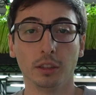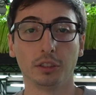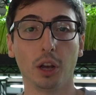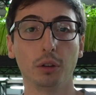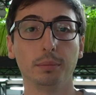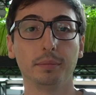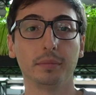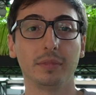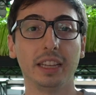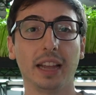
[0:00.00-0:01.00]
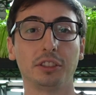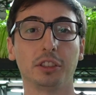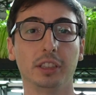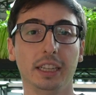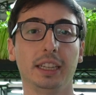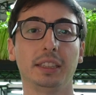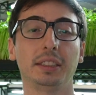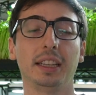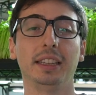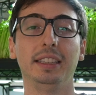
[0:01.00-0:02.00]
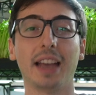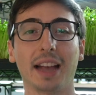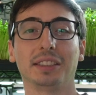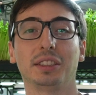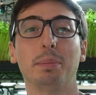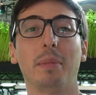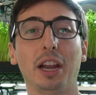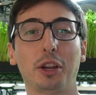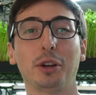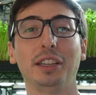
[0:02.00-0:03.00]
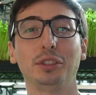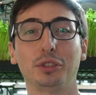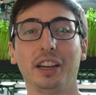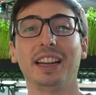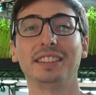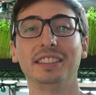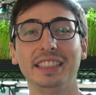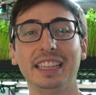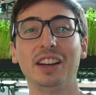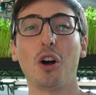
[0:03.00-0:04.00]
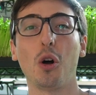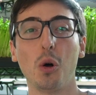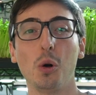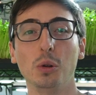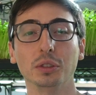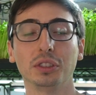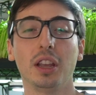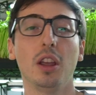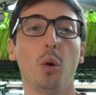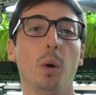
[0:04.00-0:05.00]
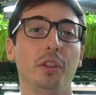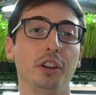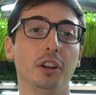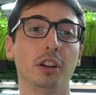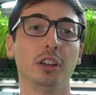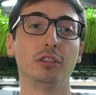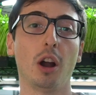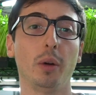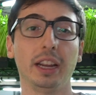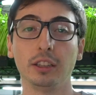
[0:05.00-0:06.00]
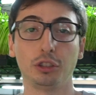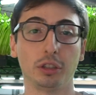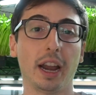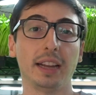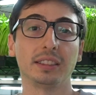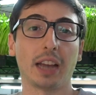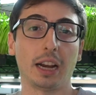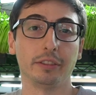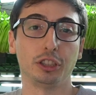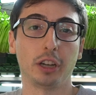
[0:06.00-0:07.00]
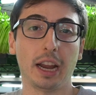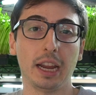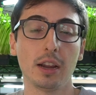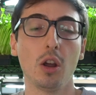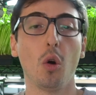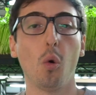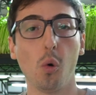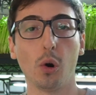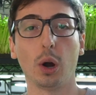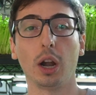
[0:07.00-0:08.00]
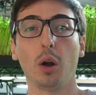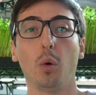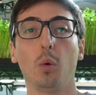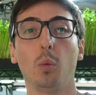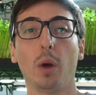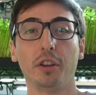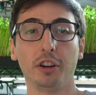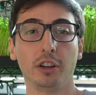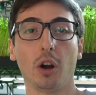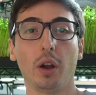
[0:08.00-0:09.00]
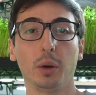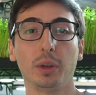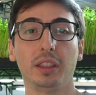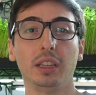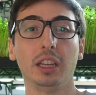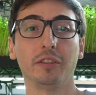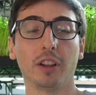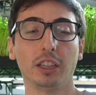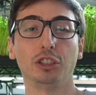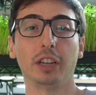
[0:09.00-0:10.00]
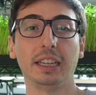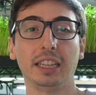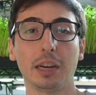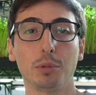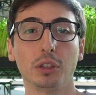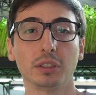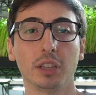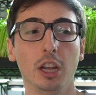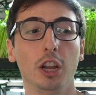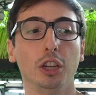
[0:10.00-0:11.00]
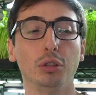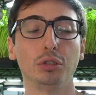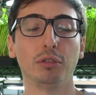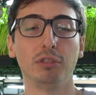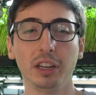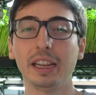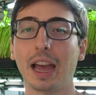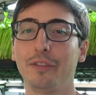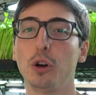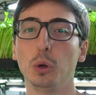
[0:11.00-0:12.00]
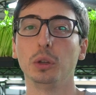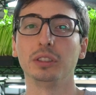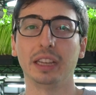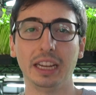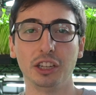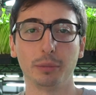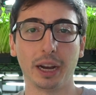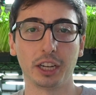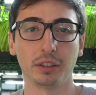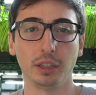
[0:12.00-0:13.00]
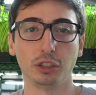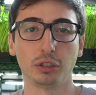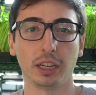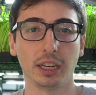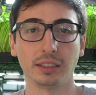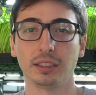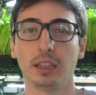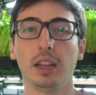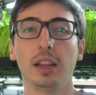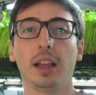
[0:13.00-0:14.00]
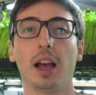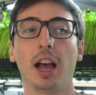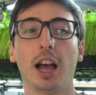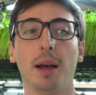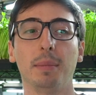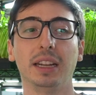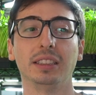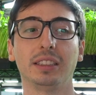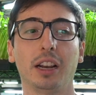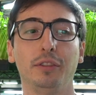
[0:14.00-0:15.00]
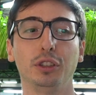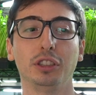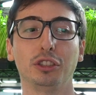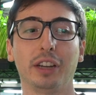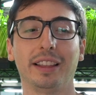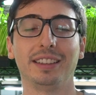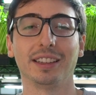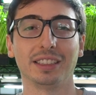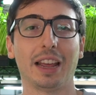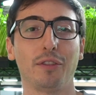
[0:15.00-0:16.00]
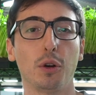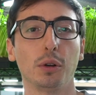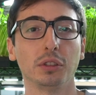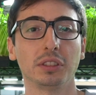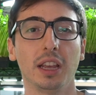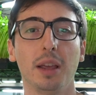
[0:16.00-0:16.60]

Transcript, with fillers: So the answer is yes, microgreens trays need holes. Whether you're growing tray inside of a tray or whether you're growing with the flood and drain tables, you should really have holes in your microgreens trays um, instead of using a tray that doesn't have holes